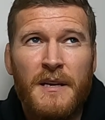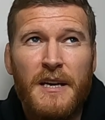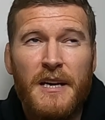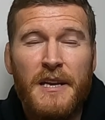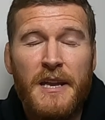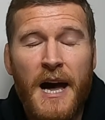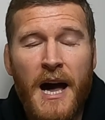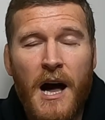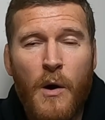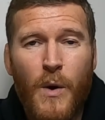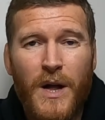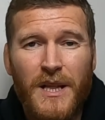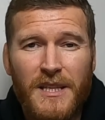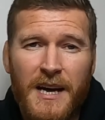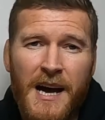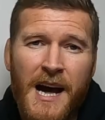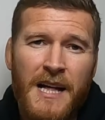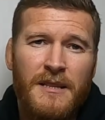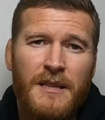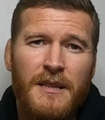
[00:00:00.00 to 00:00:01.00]
And how well
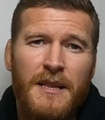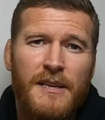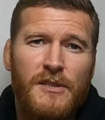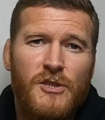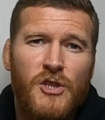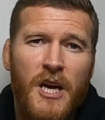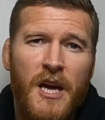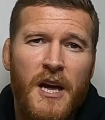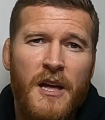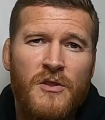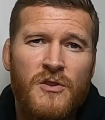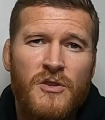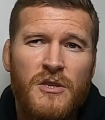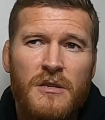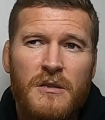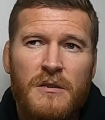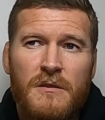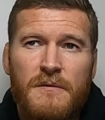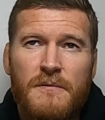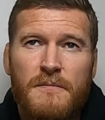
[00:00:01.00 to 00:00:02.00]
you handle that
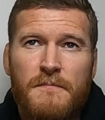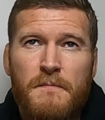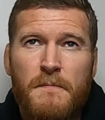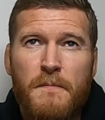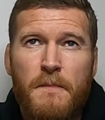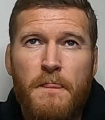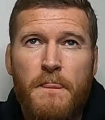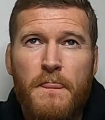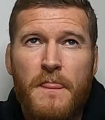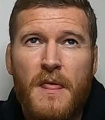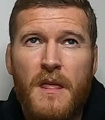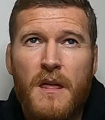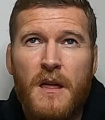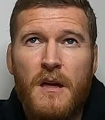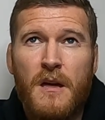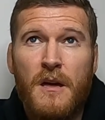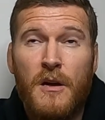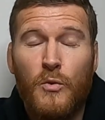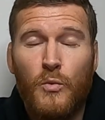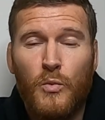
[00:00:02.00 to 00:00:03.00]
change
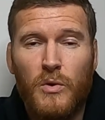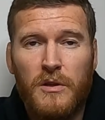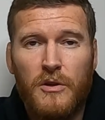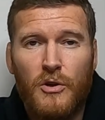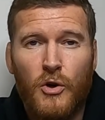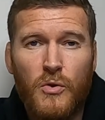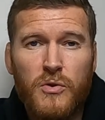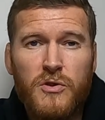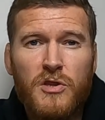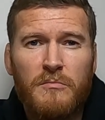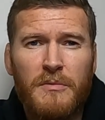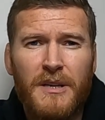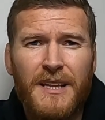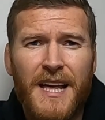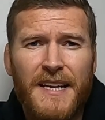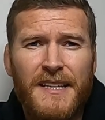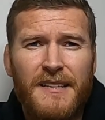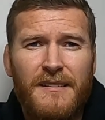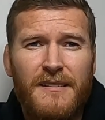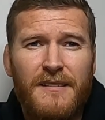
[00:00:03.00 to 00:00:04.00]
will
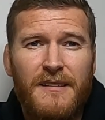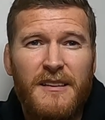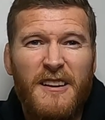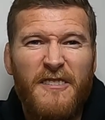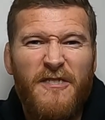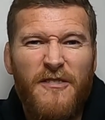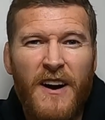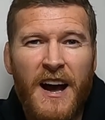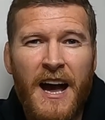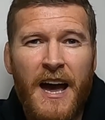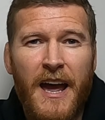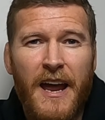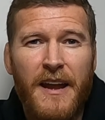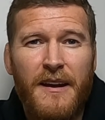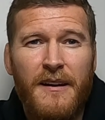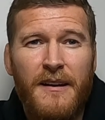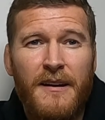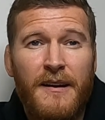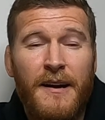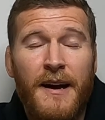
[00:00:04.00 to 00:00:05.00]
ultimately
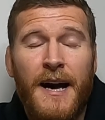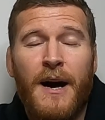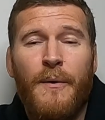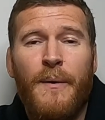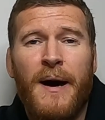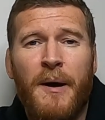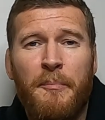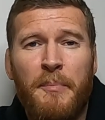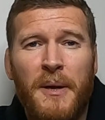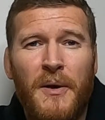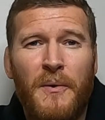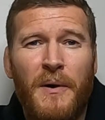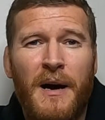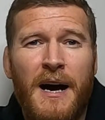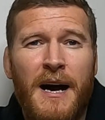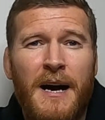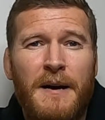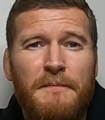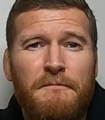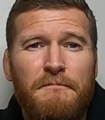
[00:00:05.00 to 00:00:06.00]
define how happy you
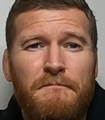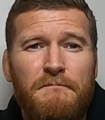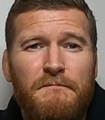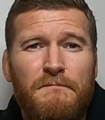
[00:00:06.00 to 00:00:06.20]
are.